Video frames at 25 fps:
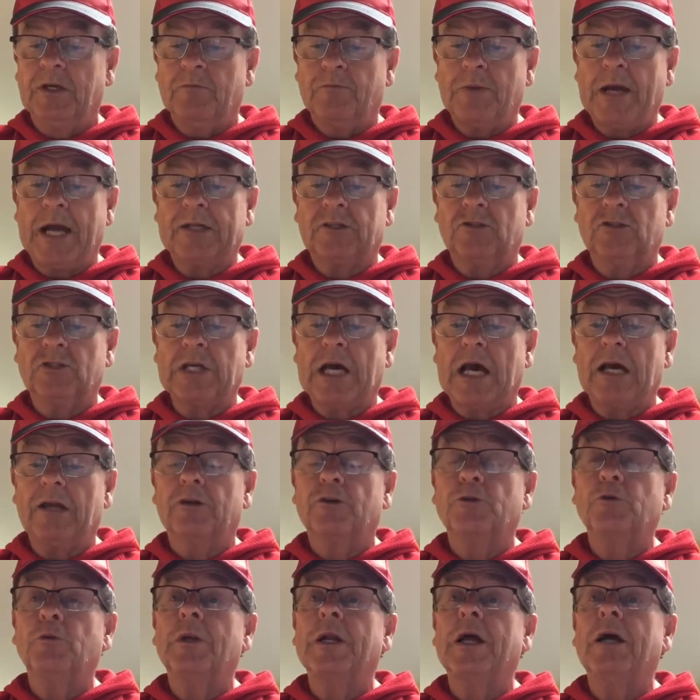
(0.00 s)
Back to
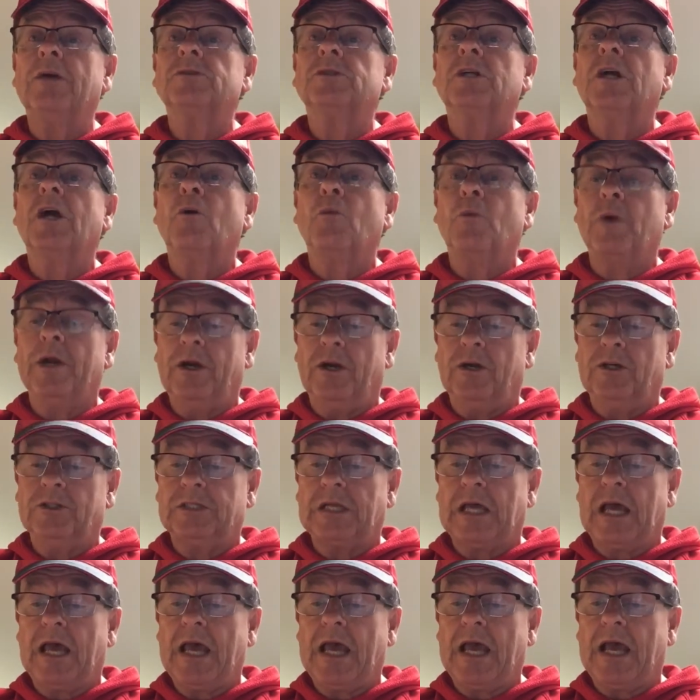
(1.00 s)
Zyler to announce our winners
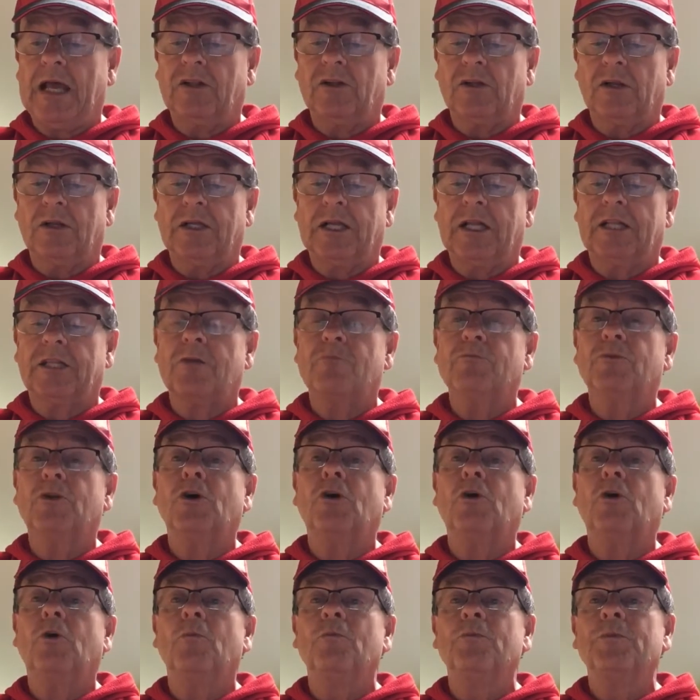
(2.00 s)
and to let them
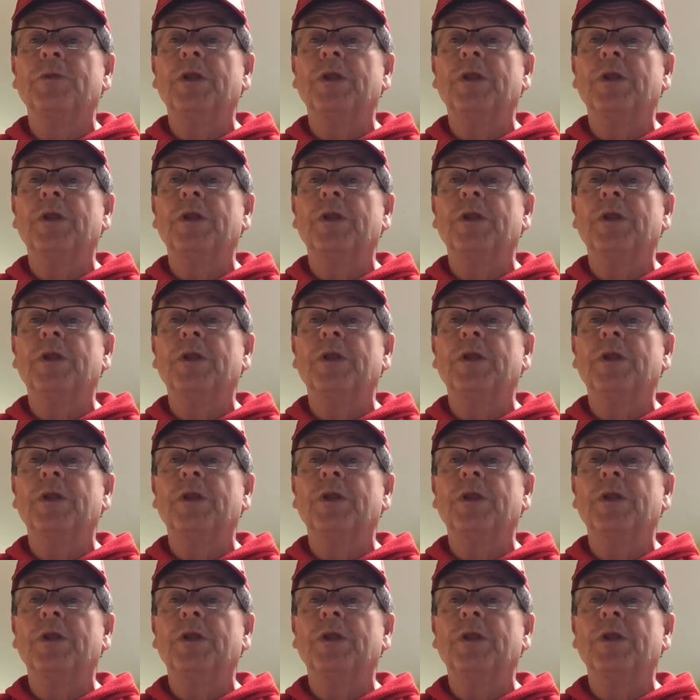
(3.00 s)
know